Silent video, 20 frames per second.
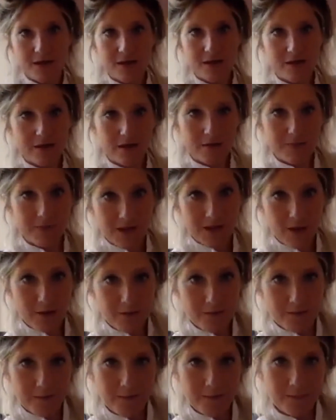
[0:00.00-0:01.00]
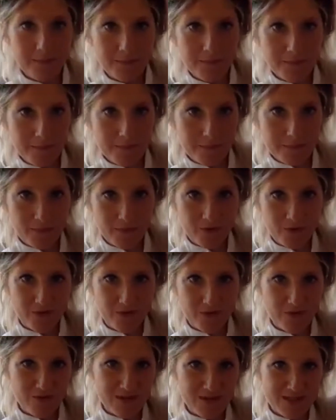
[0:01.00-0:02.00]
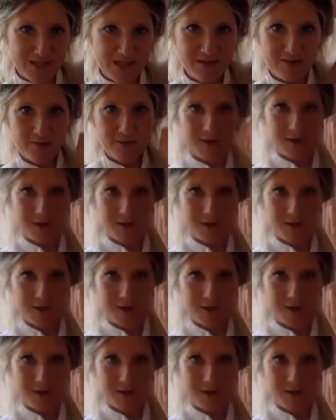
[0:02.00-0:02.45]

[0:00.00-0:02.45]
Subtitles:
There we go. Can't really see it. There we go.